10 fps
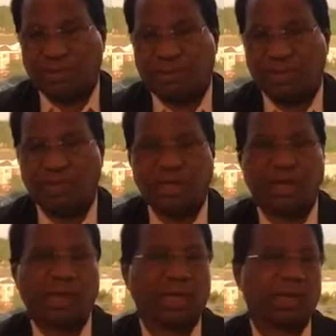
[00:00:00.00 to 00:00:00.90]
That's an
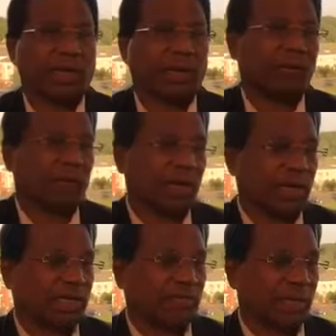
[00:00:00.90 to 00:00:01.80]
inherent
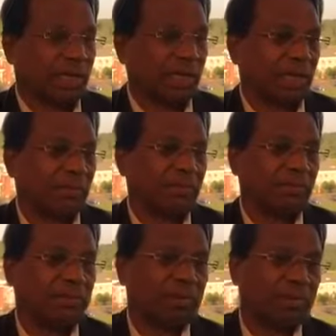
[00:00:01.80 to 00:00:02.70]
advantage of India,
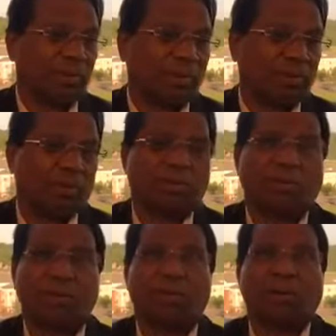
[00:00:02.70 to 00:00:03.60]

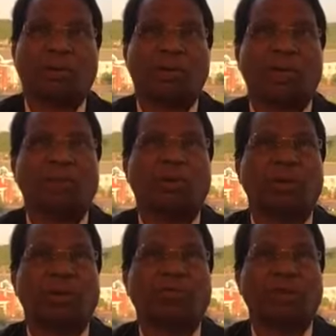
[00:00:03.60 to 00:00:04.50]
what we call
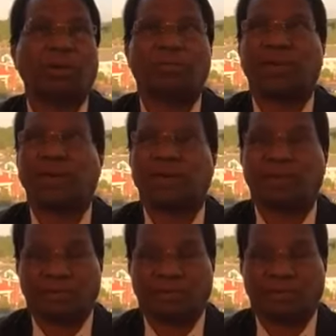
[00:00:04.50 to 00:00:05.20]
demographic dividend.